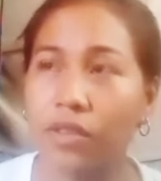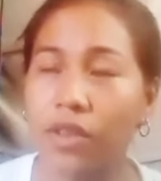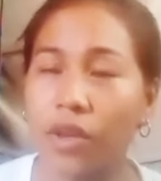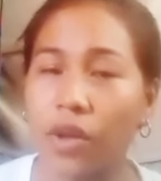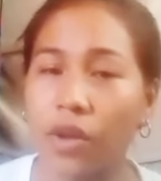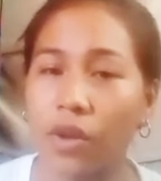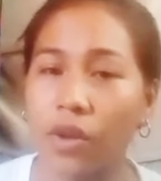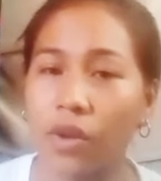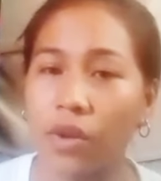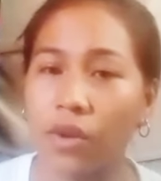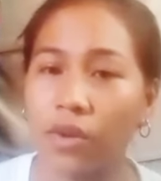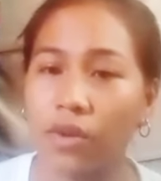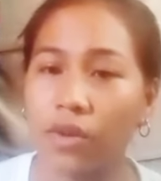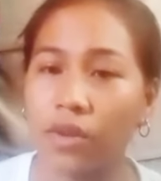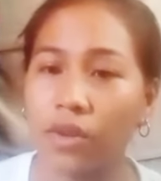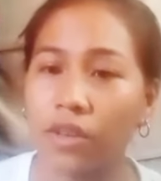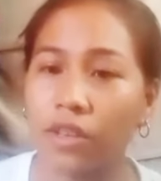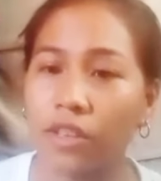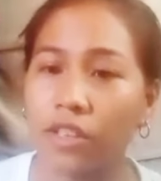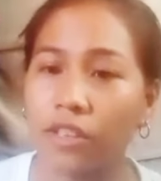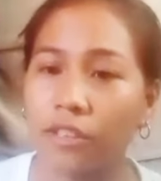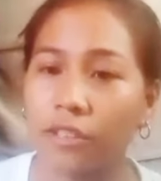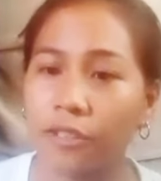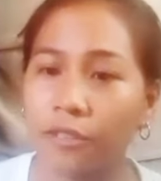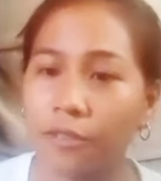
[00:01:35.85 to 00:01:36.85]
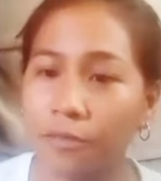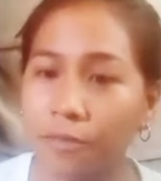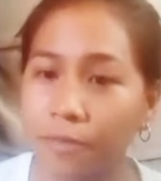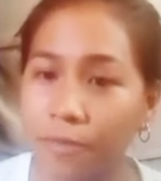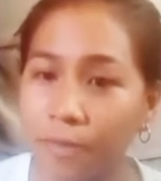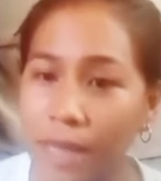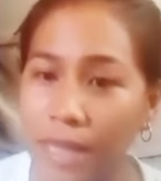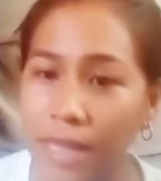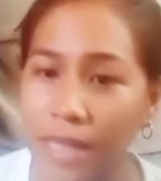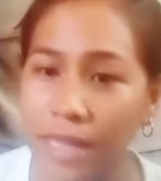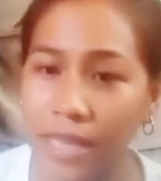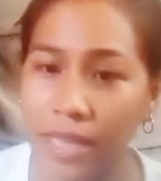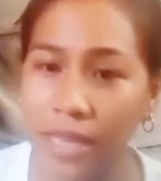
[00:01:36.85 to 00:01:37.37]
So
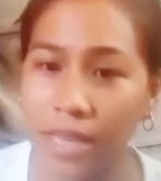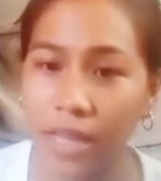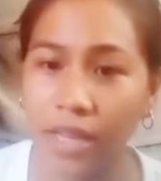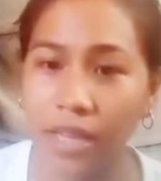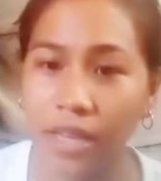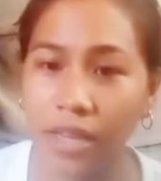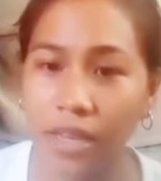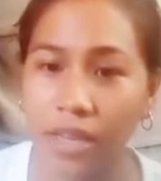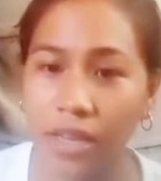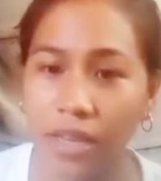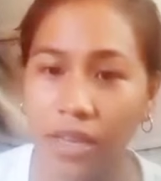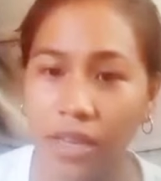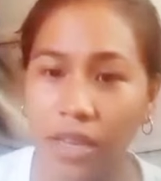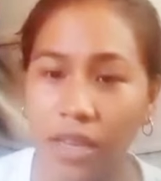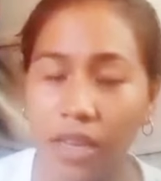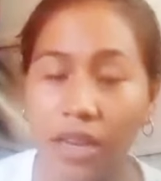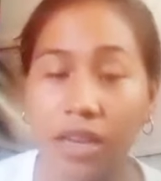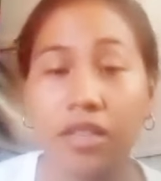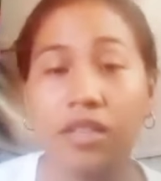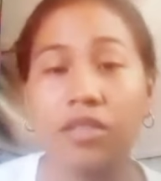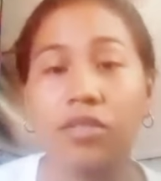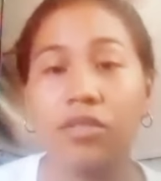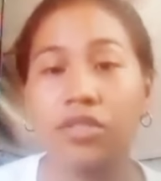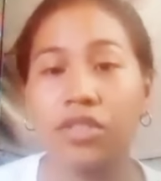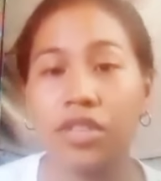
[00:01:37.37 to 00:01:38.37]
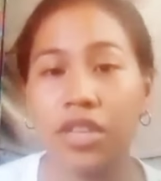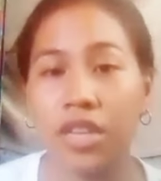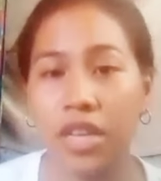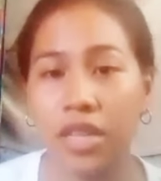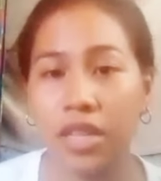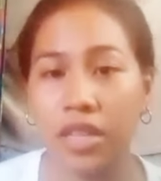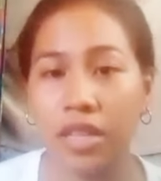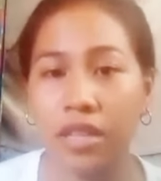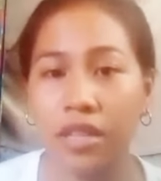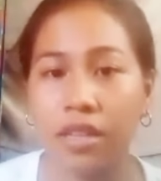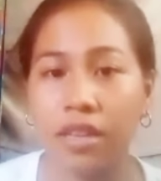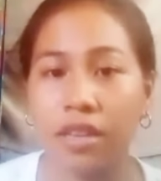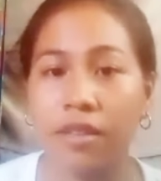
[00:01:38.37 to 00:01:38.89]
ballet, it is
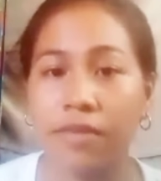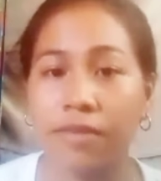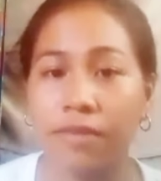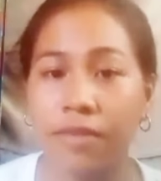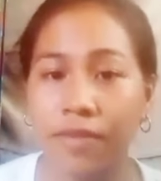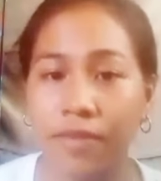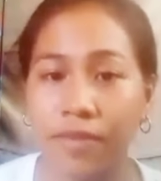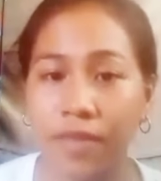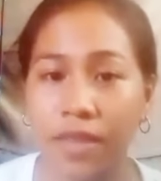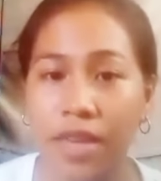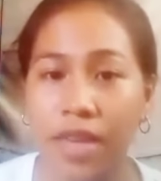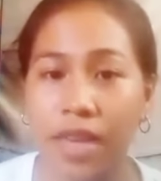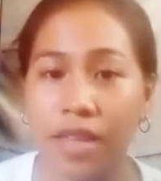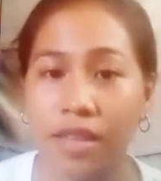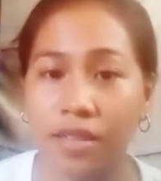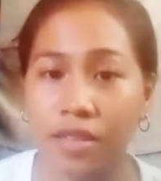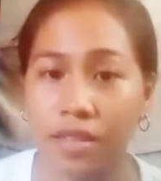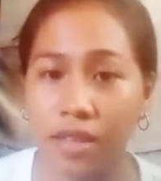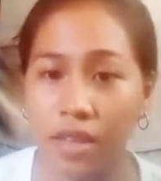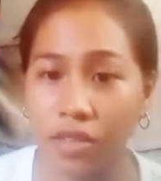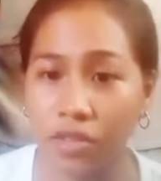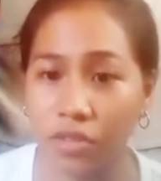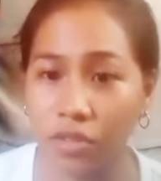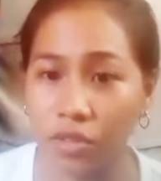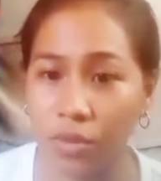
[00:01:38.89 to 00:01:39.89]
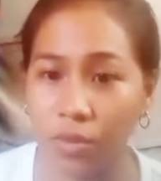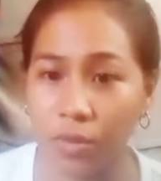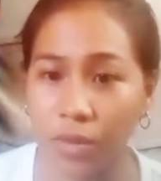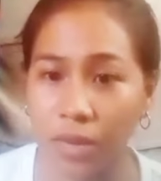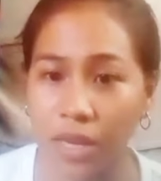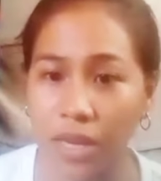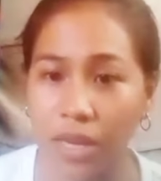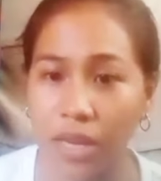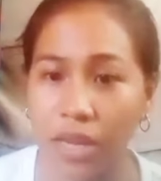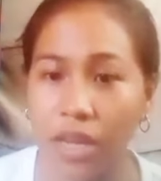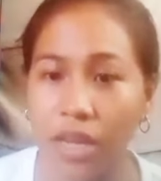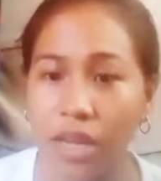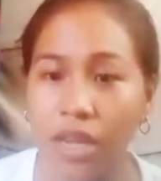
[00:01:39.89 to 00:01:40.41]
originated in the 15th
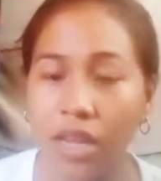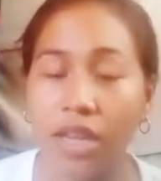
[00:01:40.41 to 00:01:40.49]
century